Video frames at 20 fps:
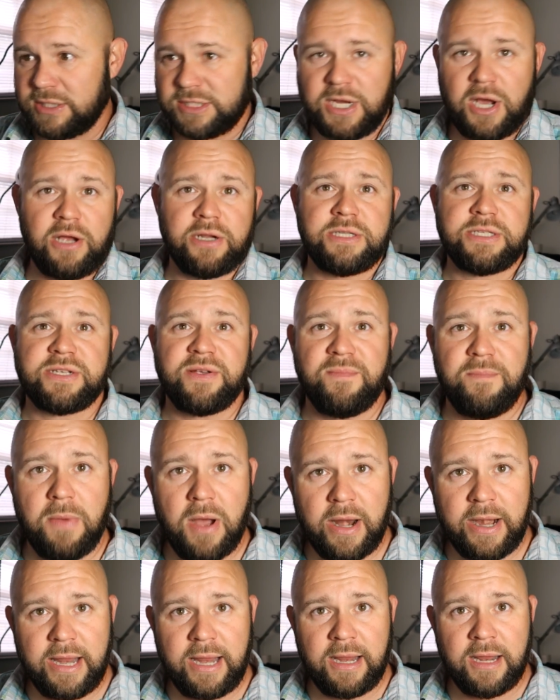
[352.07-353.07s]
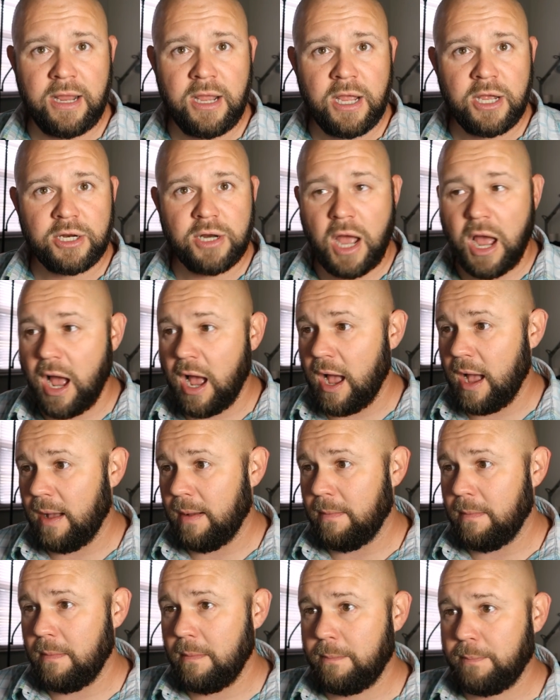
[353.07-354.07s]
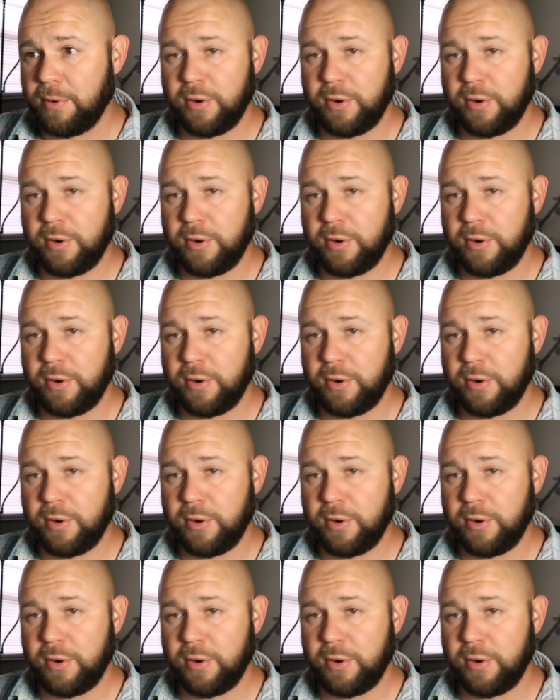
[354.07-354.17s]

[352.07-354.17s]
tons of money um,